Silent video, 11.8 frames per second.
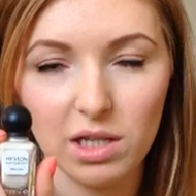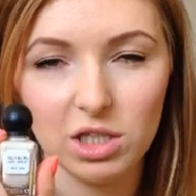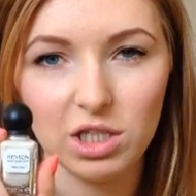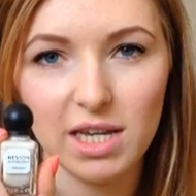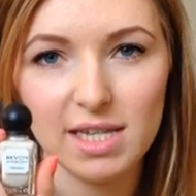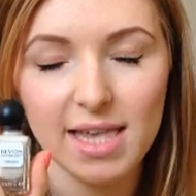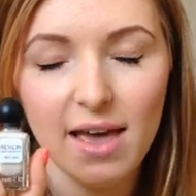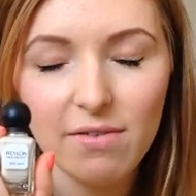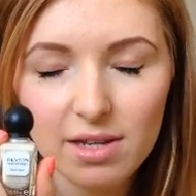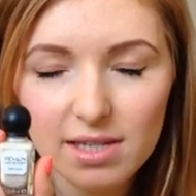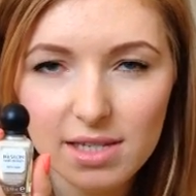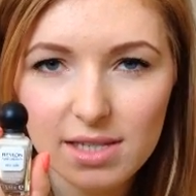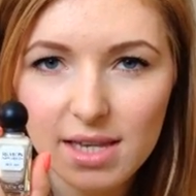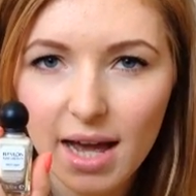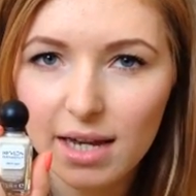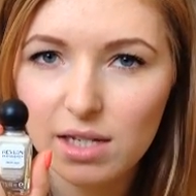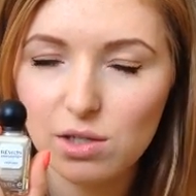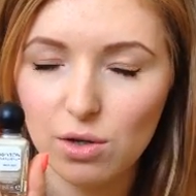polishes ever since
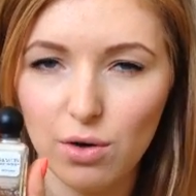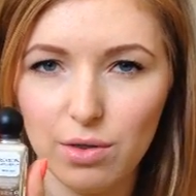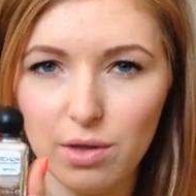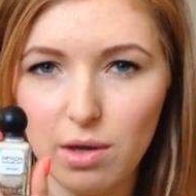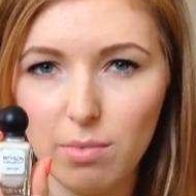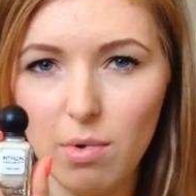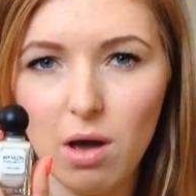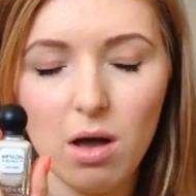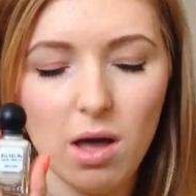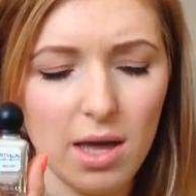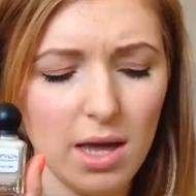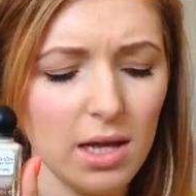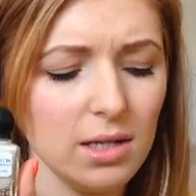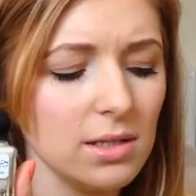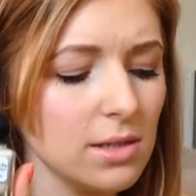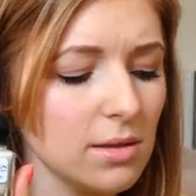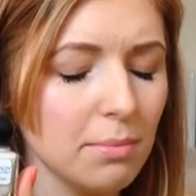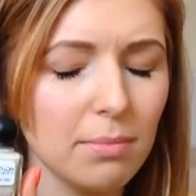I saw them in
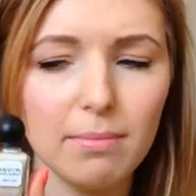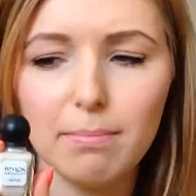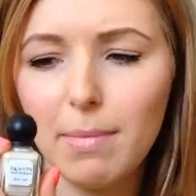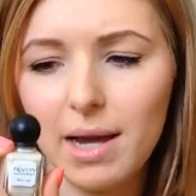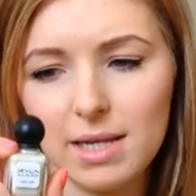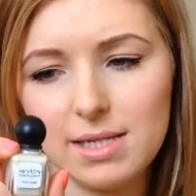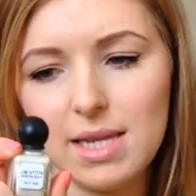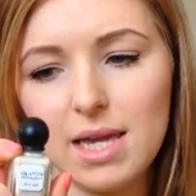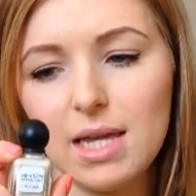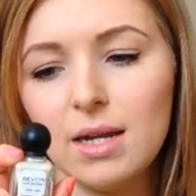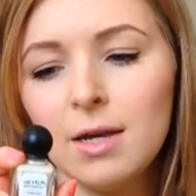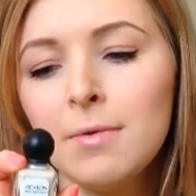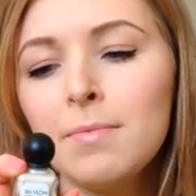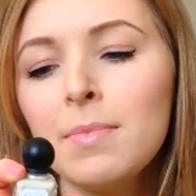some magazine.